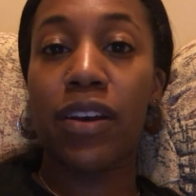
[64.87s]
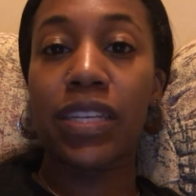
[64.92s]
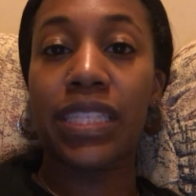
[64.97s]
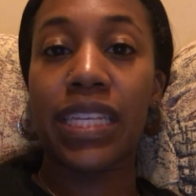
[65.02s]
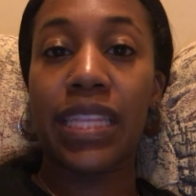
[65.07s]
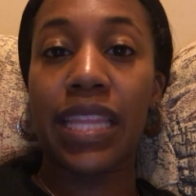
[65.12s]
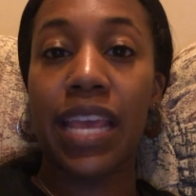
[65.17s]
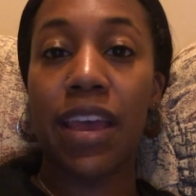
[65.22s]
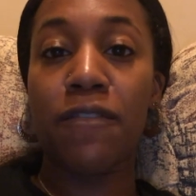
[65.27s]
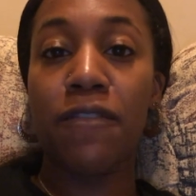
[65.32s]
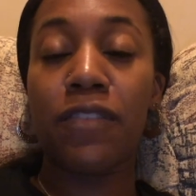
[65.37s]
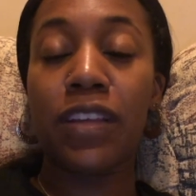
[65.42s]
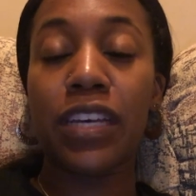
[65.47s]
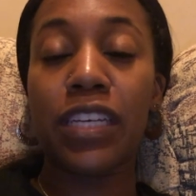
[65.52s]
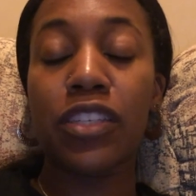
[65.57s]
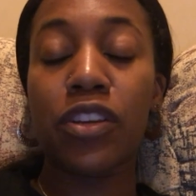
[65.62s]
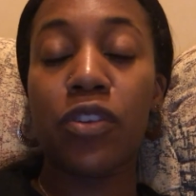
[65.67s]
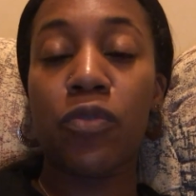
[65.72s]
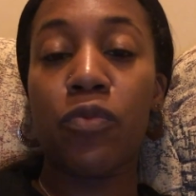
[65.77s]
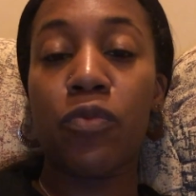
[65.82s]
It's a
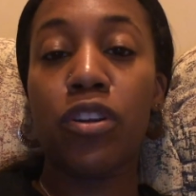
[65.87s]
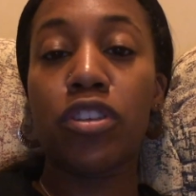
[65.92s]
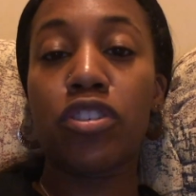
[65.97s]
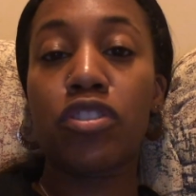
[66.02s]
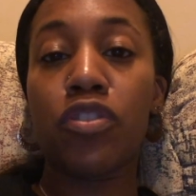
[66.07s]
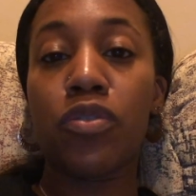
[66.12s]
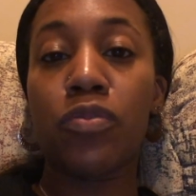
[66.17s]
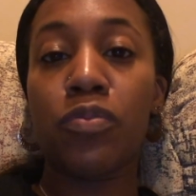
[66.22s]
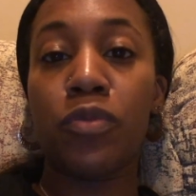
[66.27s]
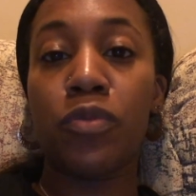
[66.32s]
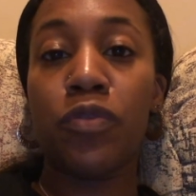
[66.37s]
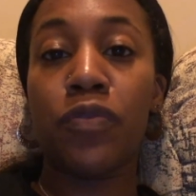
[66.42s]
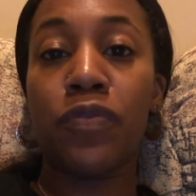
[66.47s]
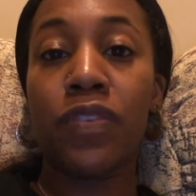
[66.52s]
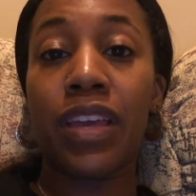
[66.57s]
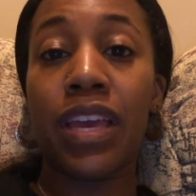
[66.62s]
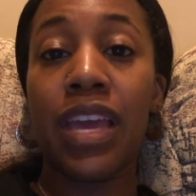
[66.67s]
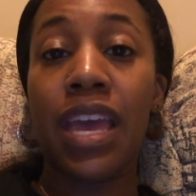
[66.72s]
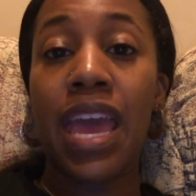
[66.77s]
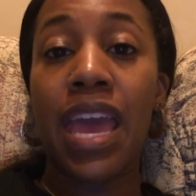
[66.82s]
Netflix original
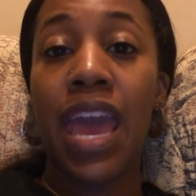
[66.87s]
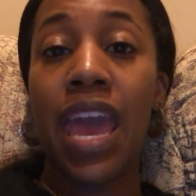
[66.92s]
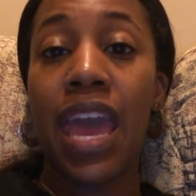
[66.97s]
movie.